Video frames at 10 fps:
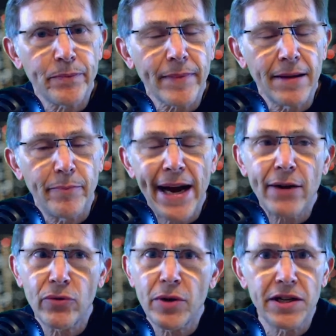back
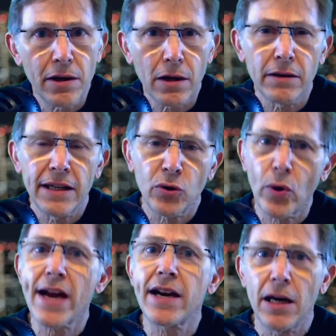when we did our
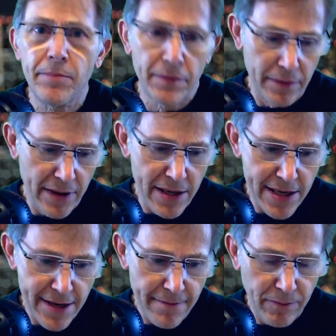Grey Cup
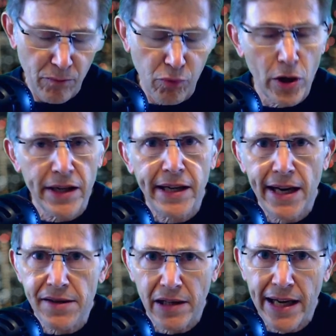
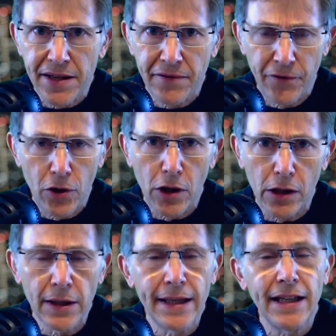broadcast last
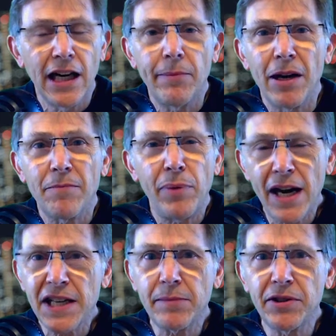fall about
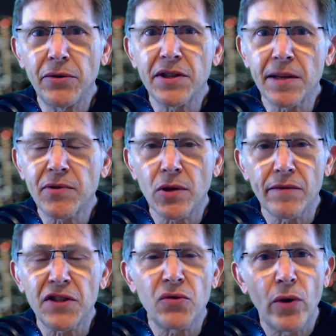possibly doing some sort of
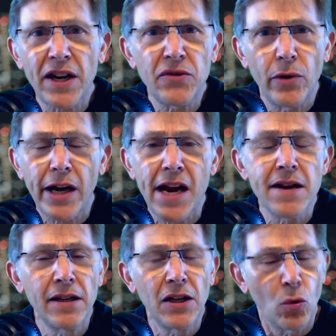a 2020
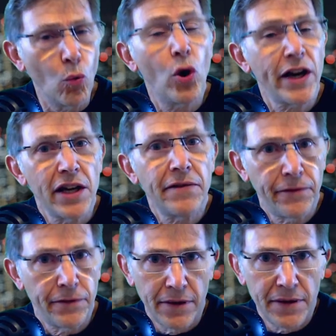
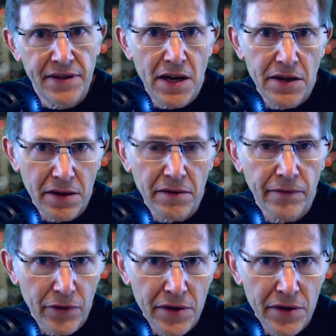what-if season for the